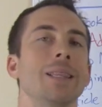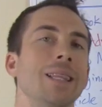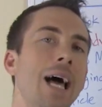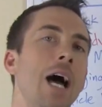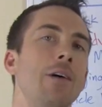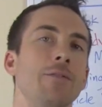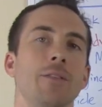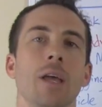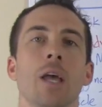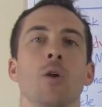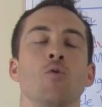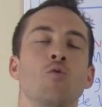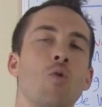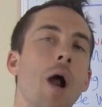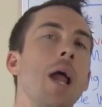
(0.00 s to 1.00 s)
left
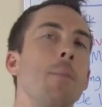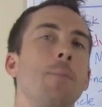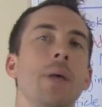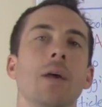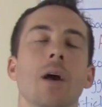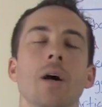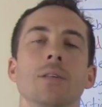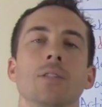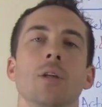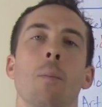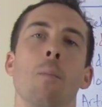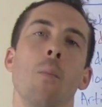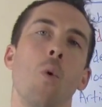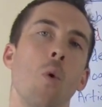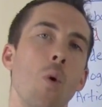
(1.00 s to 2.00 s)
and right, because the
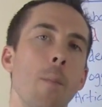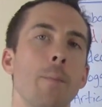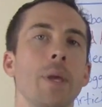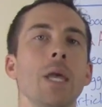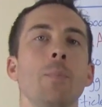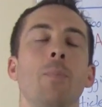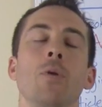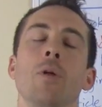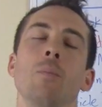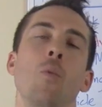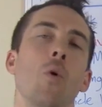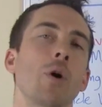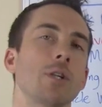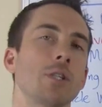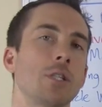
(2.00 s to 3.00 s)
more people, the
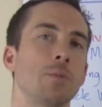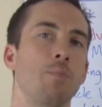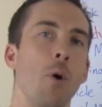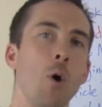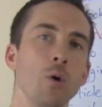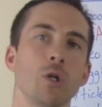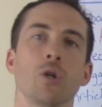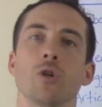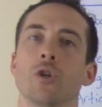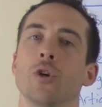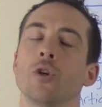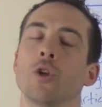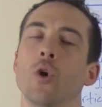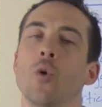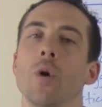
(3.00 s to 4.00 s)
more exposures
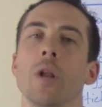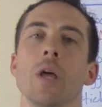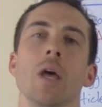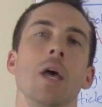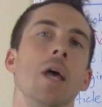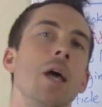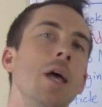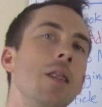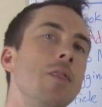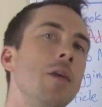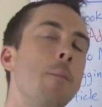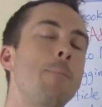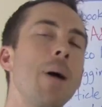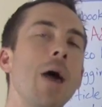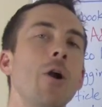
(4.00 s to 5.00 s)
you're doing, the
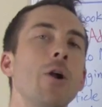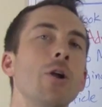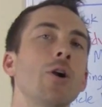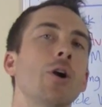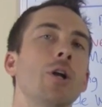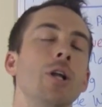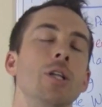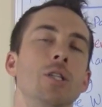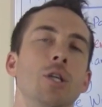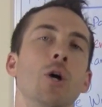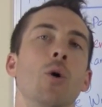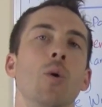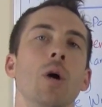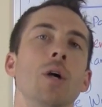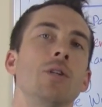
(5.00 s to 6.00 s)
better you're gonna
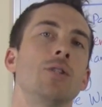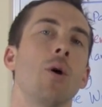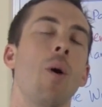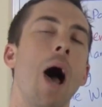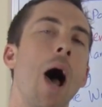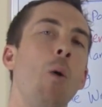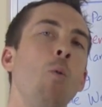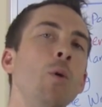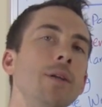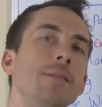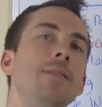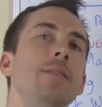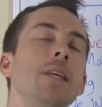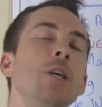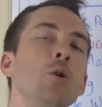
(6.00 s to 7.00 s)
do. So I wanna
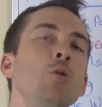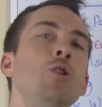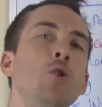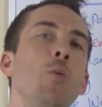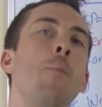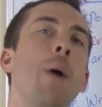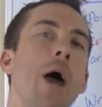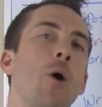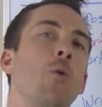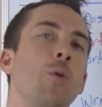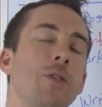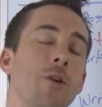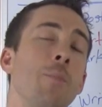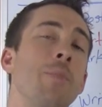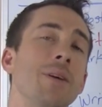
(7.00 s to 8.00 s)
see you do better
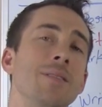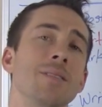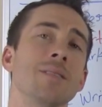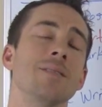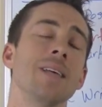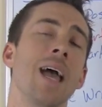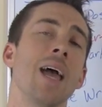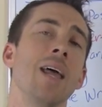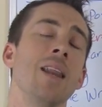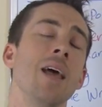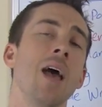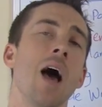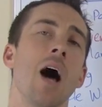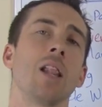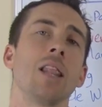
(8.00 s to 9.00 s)
with your business. And
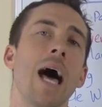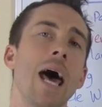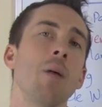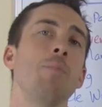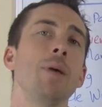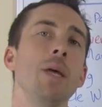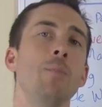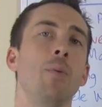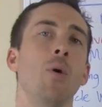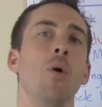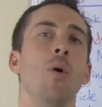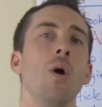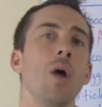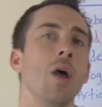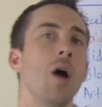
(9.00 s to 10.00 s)
a lot of
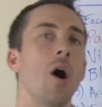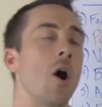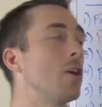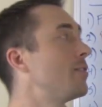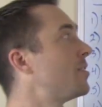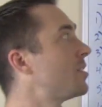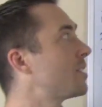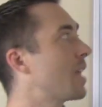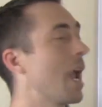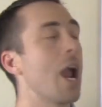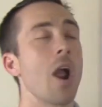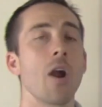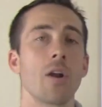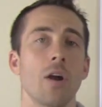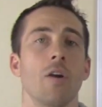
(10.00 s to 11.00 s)
people are
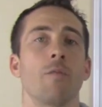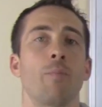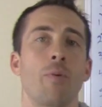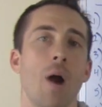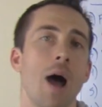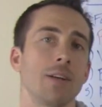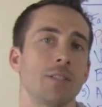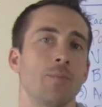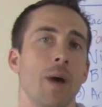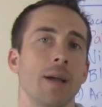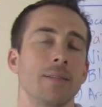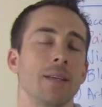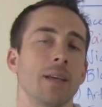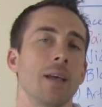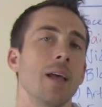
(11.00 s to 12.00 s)
scared of
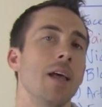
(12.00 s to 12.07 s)
prospecting.